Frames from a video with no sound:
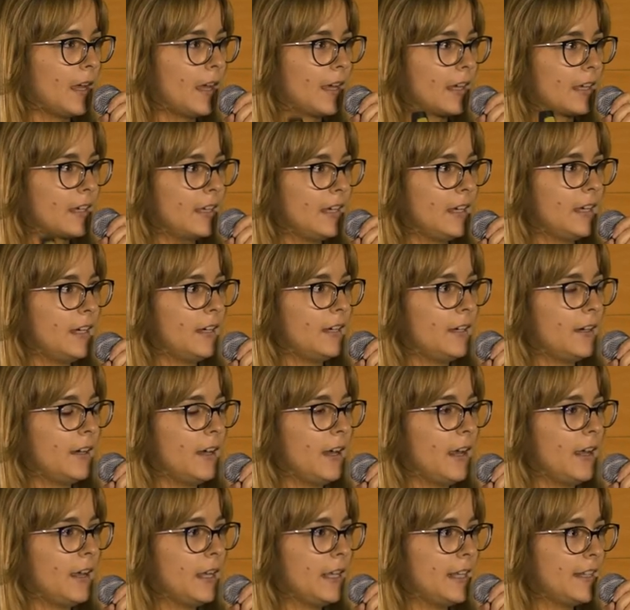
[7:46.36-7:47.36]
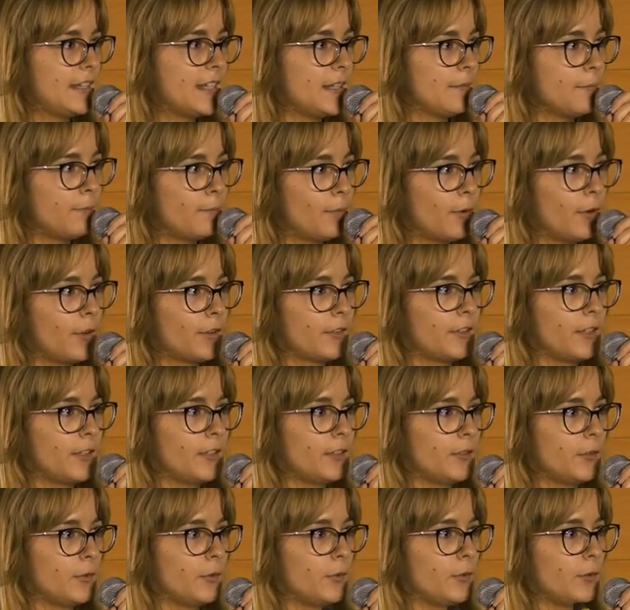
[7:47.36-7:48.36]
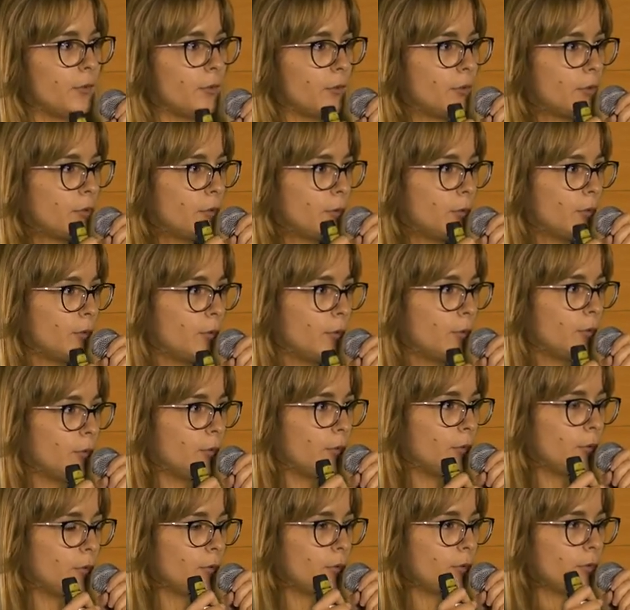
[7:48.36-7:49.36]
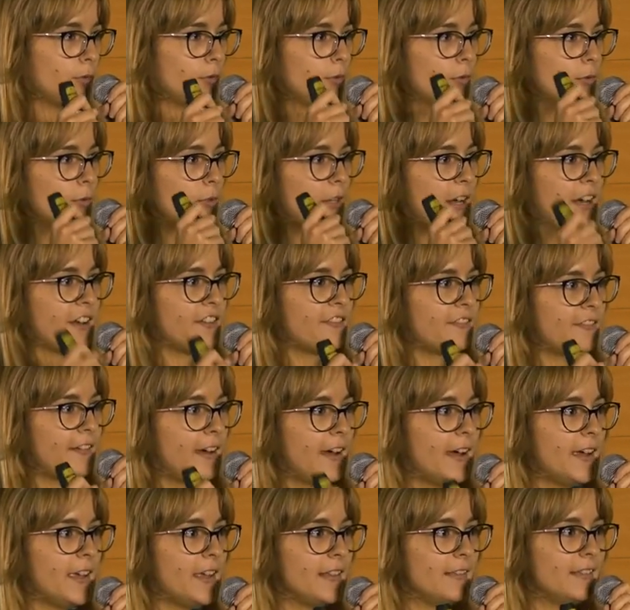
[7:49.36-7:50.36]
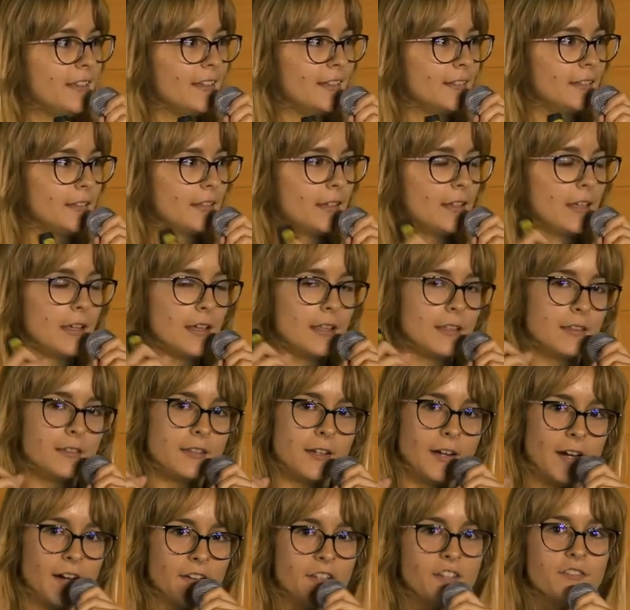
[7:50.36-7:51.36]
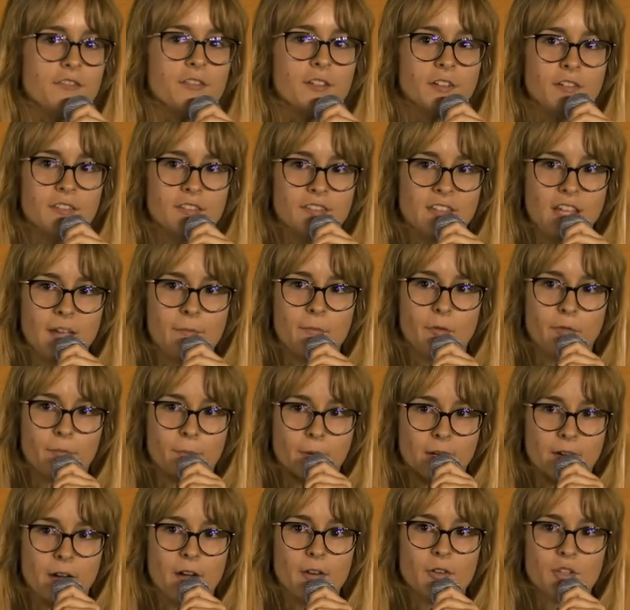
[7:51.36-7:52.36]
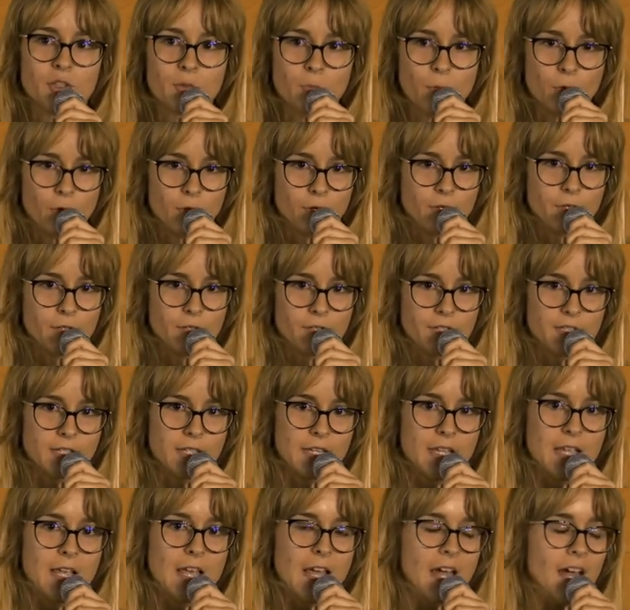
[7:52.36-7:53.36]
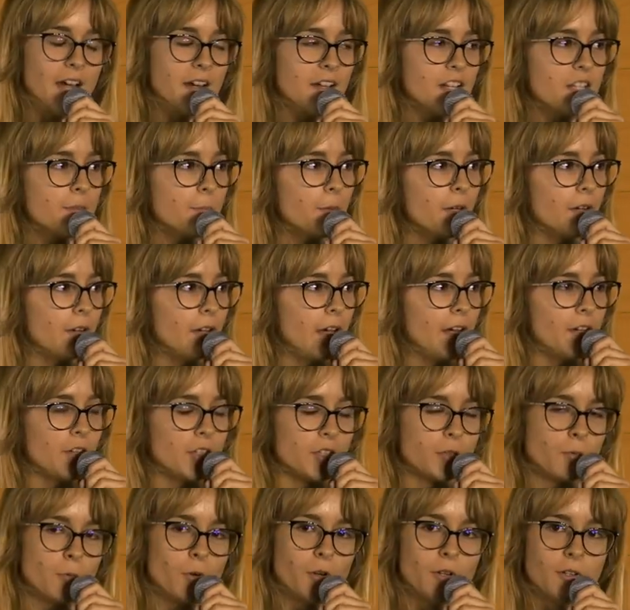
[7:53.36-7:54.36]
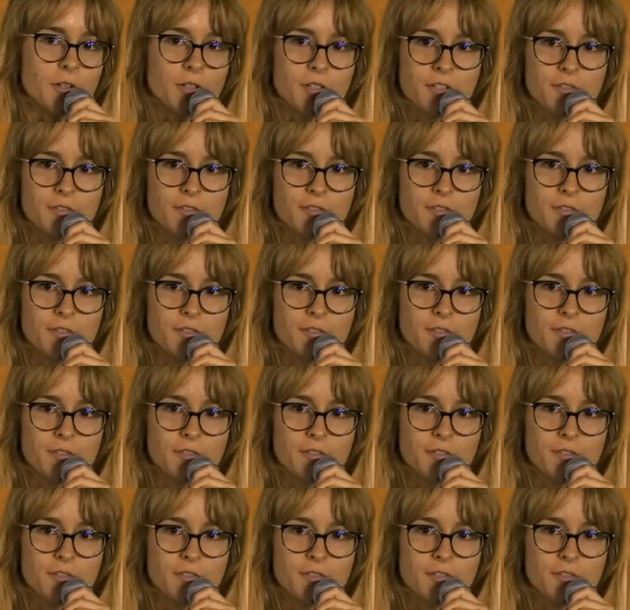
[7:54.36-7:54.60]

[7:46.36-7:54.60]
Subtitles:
Here, it's important to clarify that there are different types of precarious workers, and each precarious worker